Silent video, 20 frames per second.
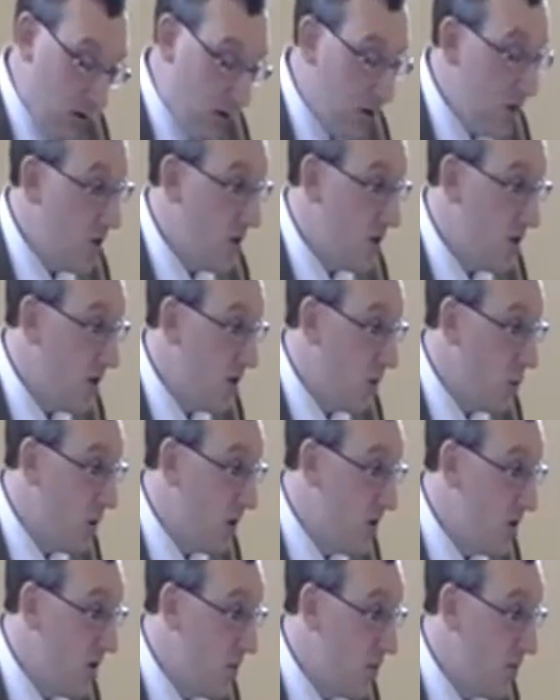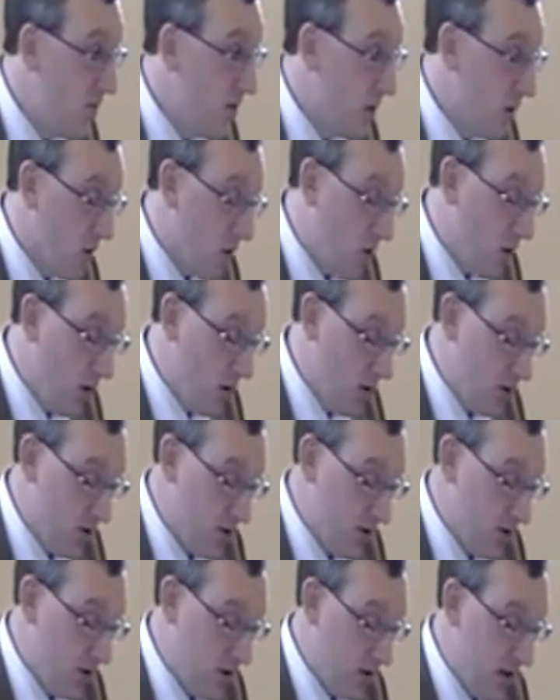This is the wisdom of the
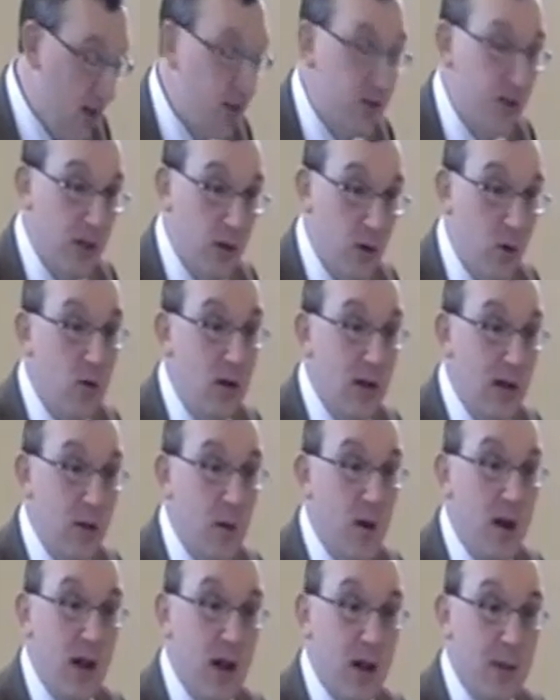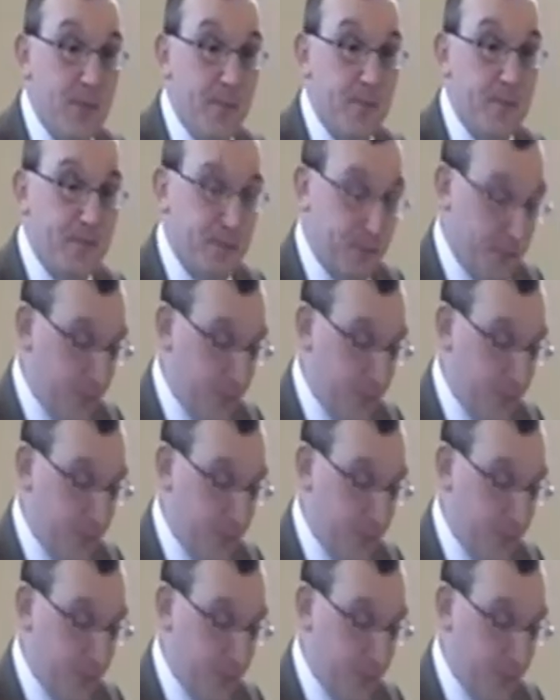cross as the only way.